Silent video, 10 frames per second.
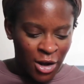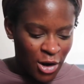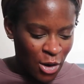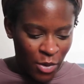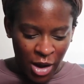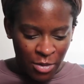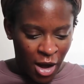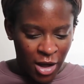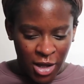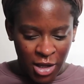No way I'm
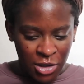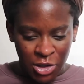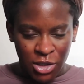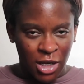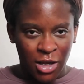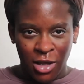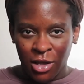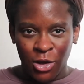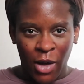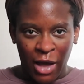not. It's just like,
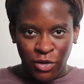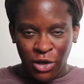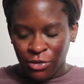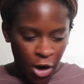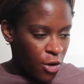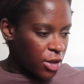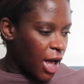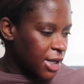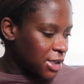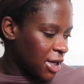you have to. Oh, the
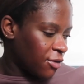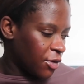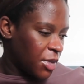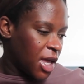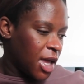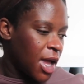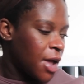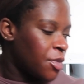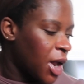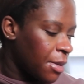last thing for me,
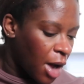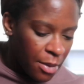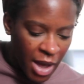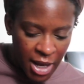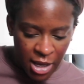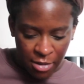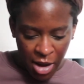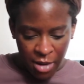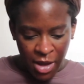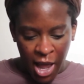but I'm not packing in
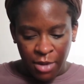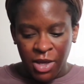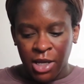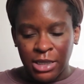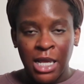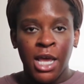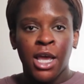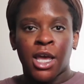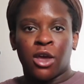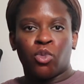my bag because
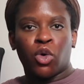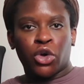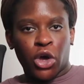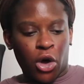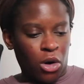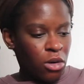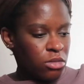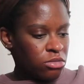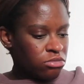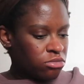it will
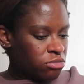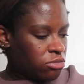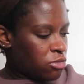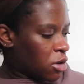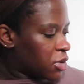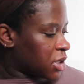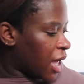go, what was